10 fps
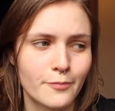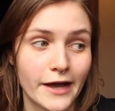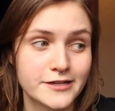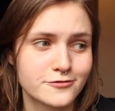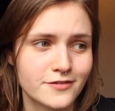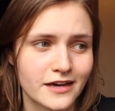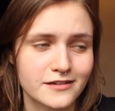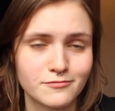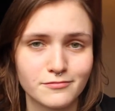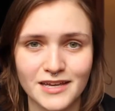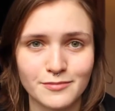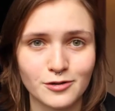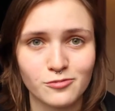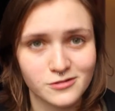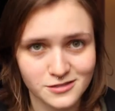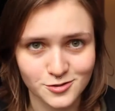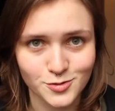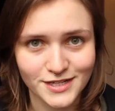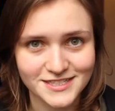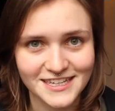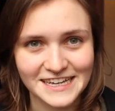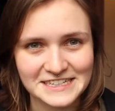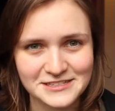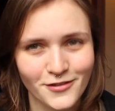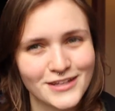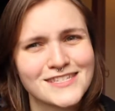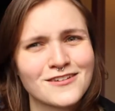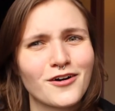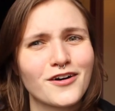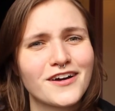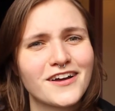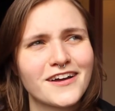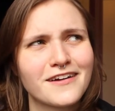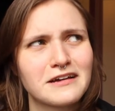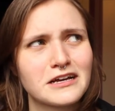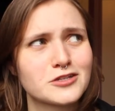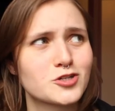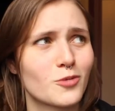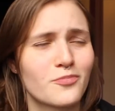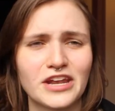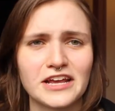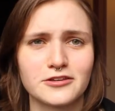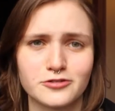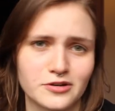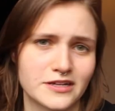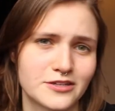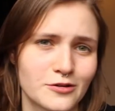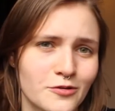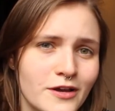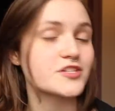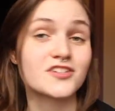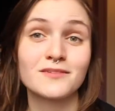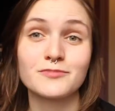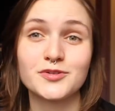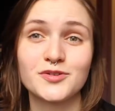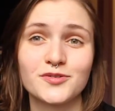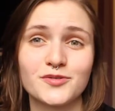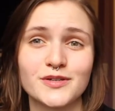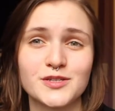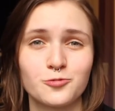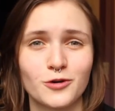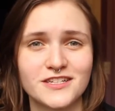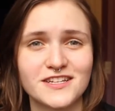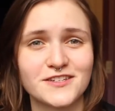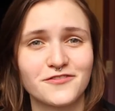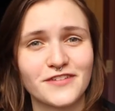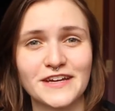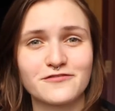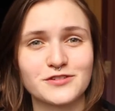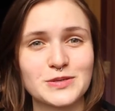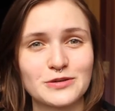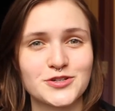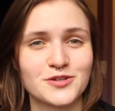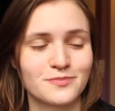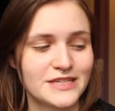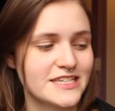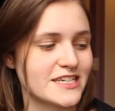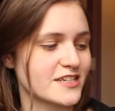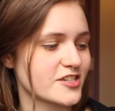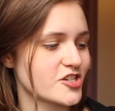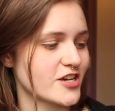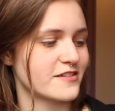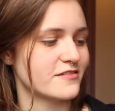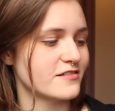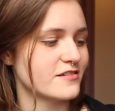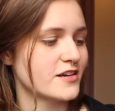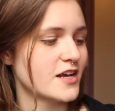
but I do that maybe once or twice a year, so that's not a job that I usually do. Question number 2 is, what is your favorite social media channel?